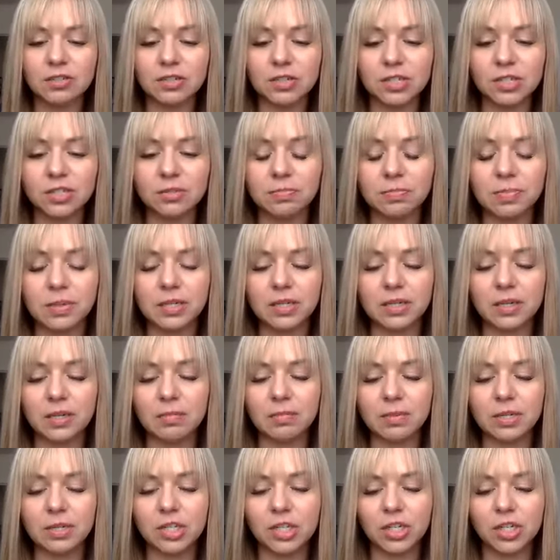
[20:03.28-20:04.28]
just
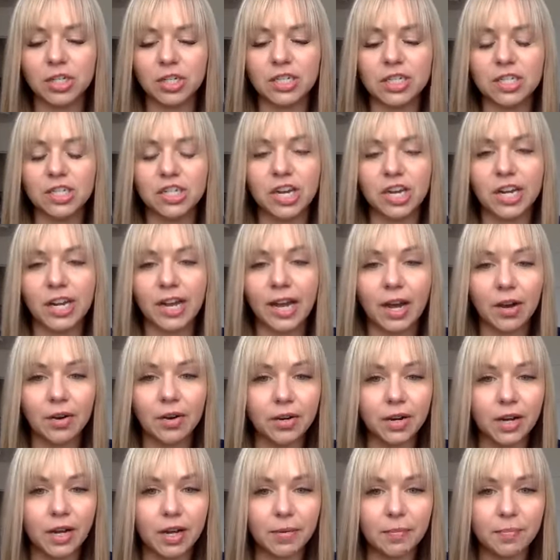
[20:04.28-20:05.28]
be sure to check out
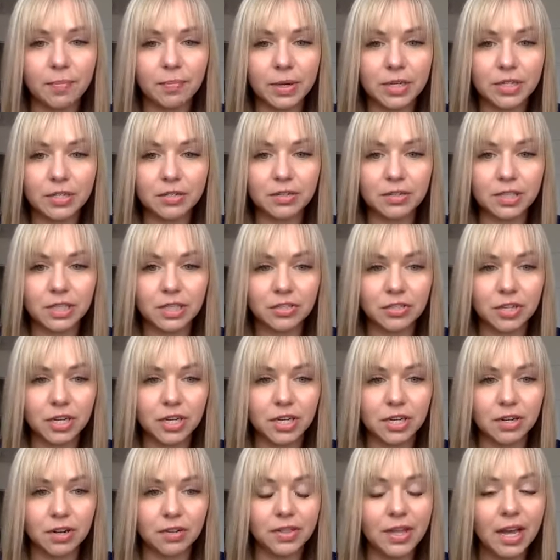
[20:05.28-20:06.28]
my Tuesday
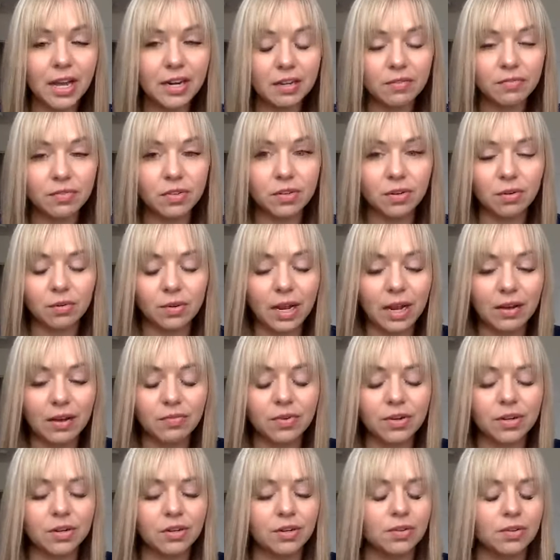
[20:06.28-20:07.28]
training on that if you don't have
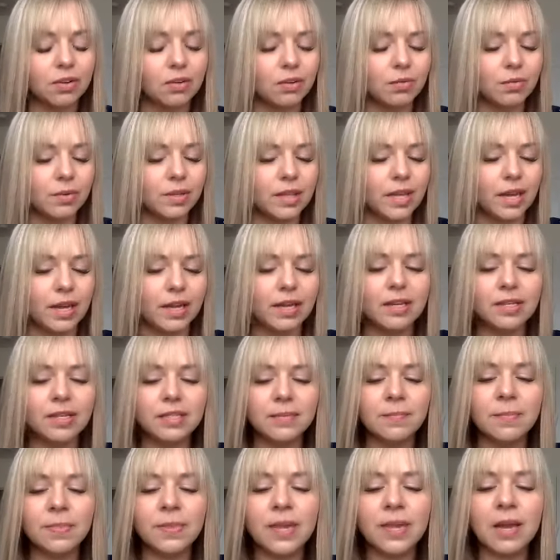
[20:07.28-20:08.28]
one or you don't know what that is.
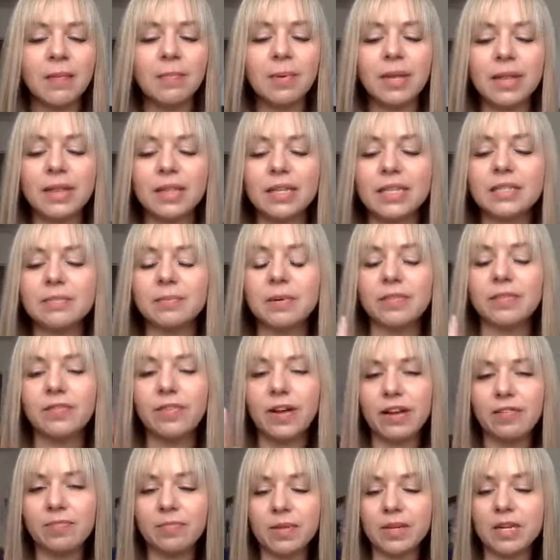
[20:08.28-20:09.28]
But let's spend
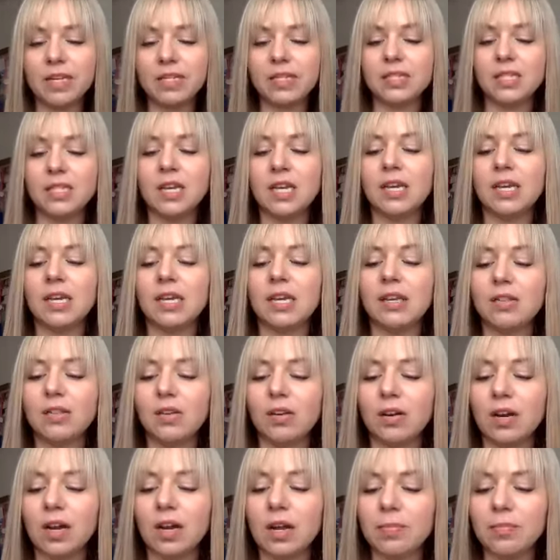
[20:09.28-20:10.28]
5 minutes
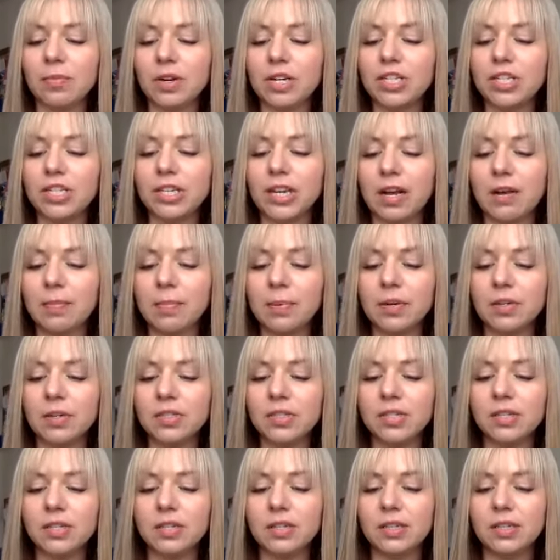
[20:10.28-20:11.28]
either reaching out
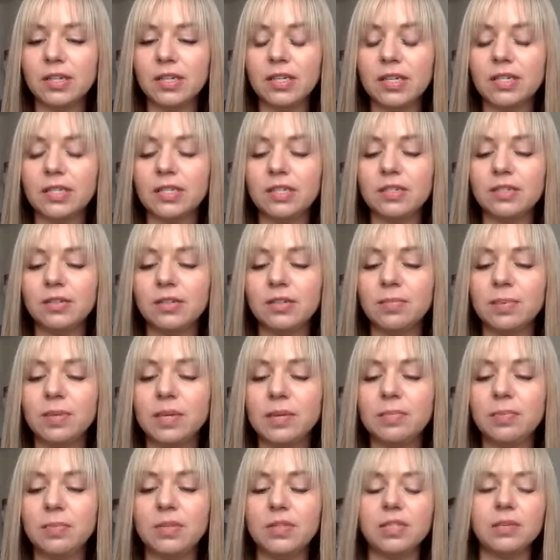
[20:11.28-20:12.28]
personally to
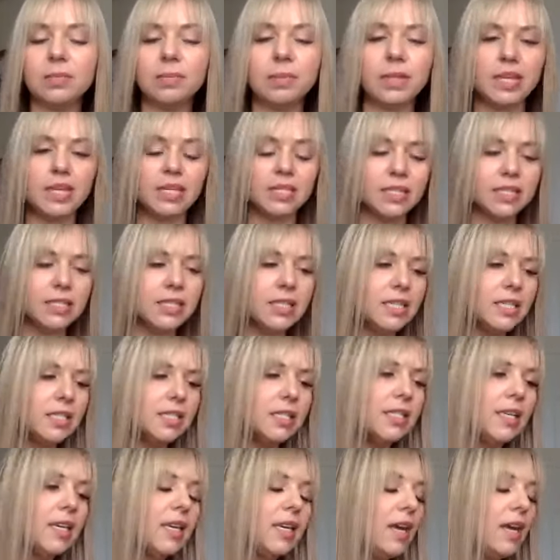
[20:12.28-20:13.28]
people to plant seeds,